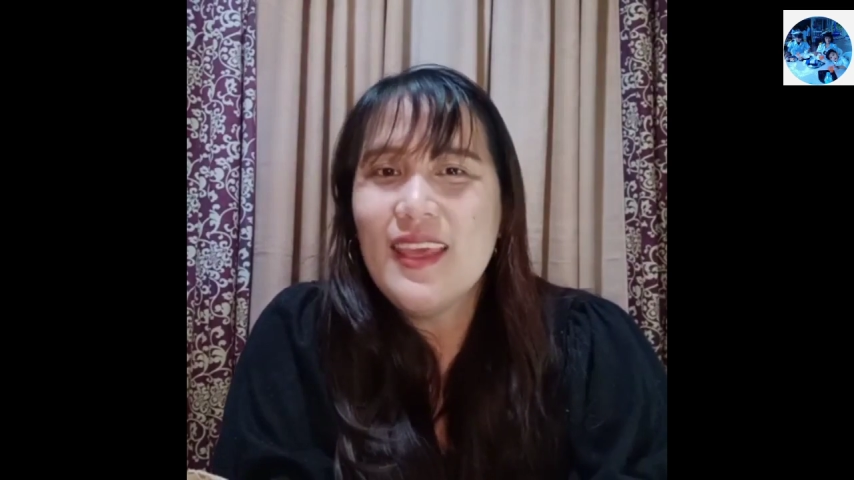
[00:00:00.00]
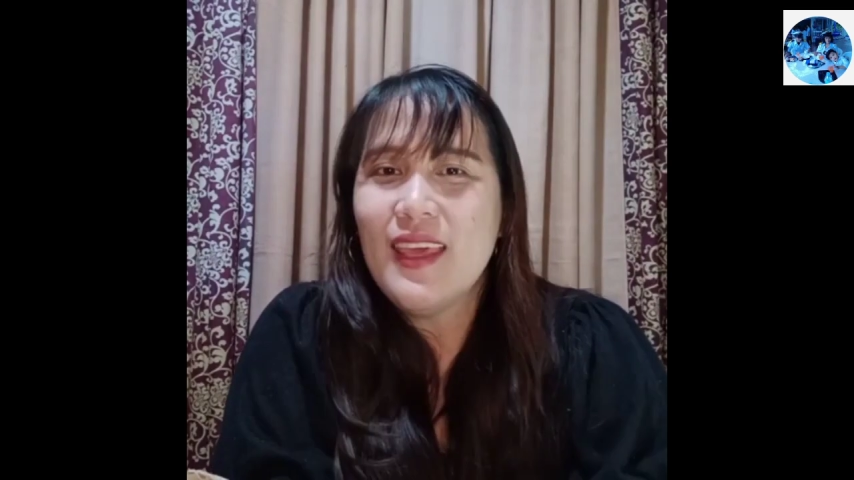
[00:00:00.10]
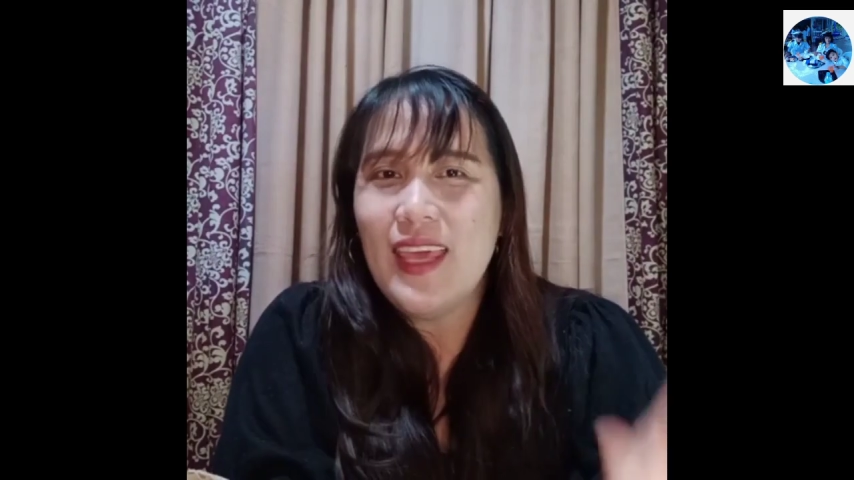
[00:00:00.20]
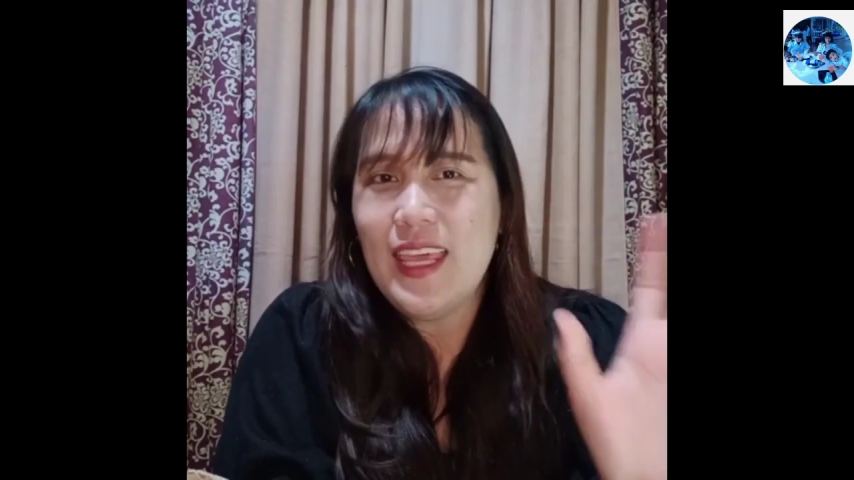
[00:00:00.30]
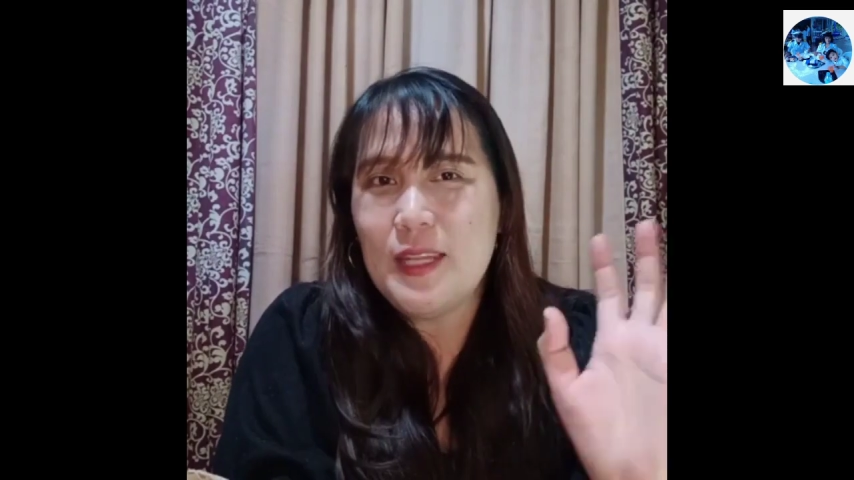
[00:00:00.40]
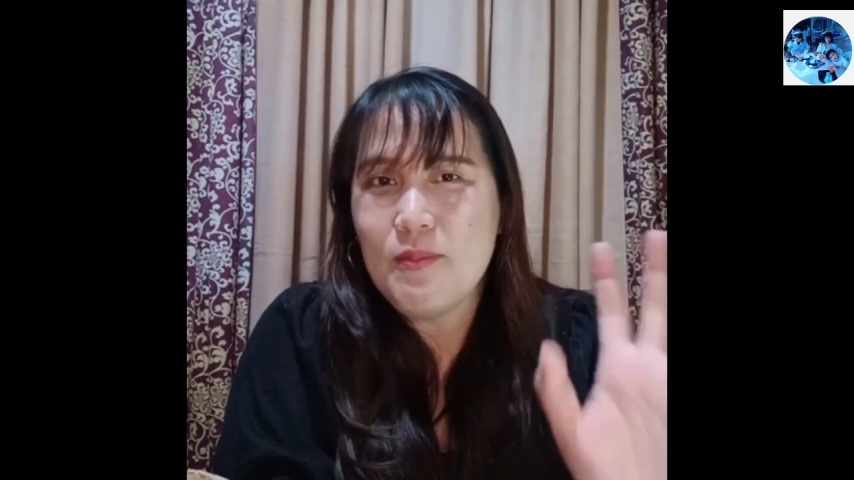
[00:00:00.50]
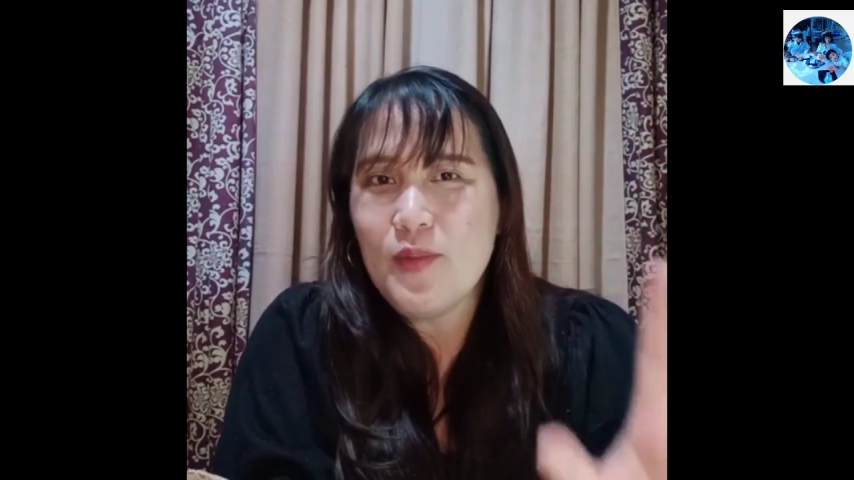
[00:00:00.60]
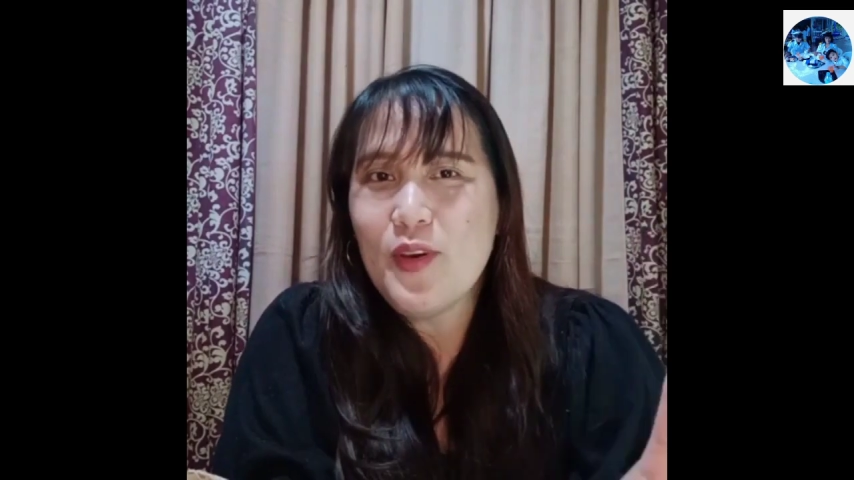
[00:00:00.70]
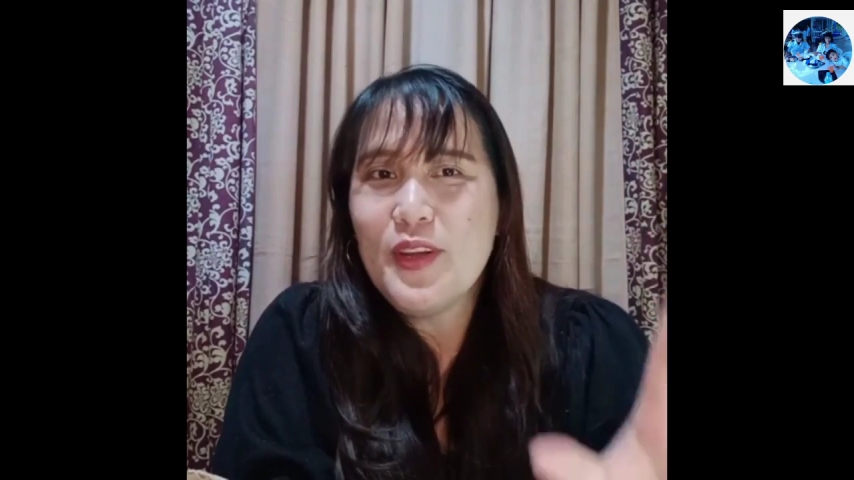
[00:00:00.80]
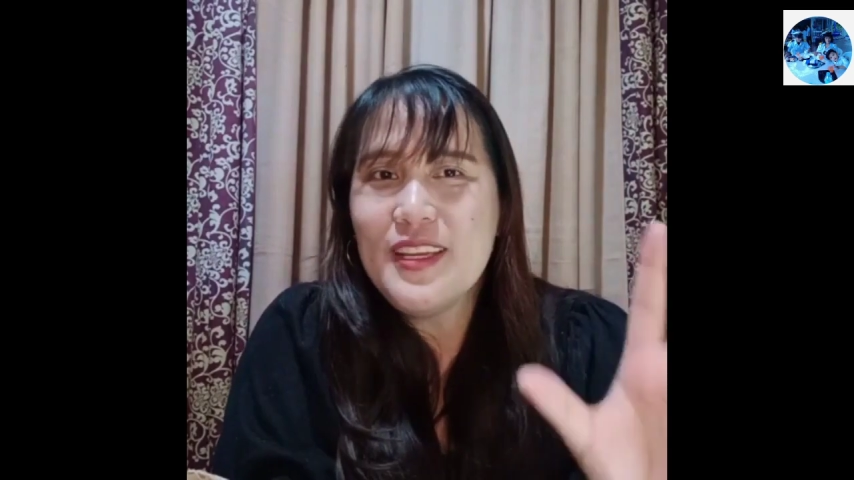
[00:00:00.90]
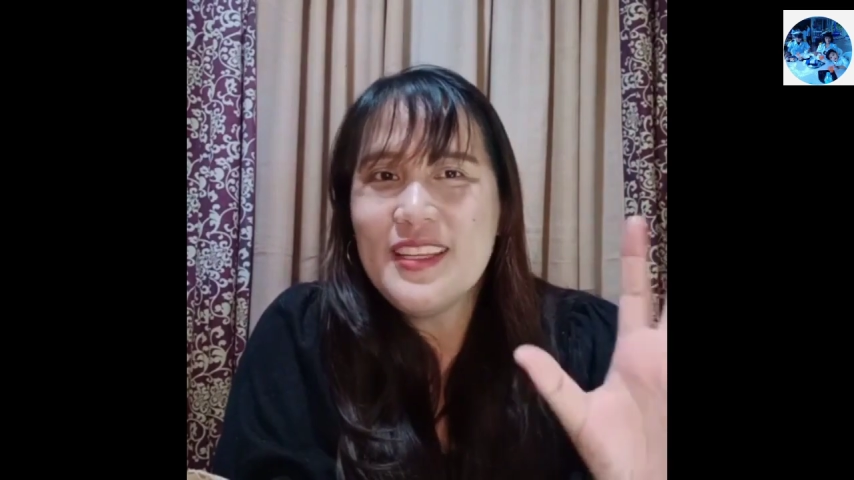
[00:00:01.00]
And more